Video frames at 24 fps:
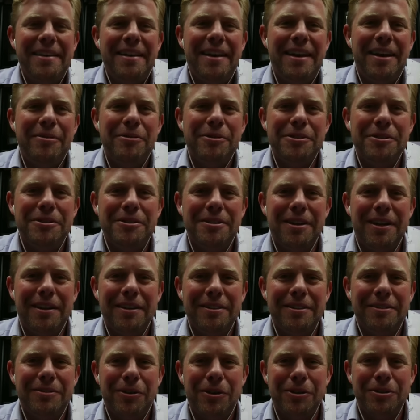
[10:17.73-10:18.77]
I was,
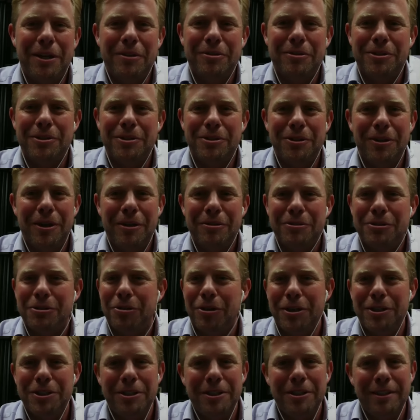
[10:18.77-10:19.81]
as far as I was concerned, I was
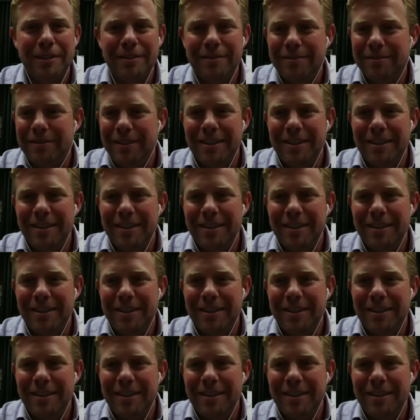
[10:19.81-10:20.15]
crushing it.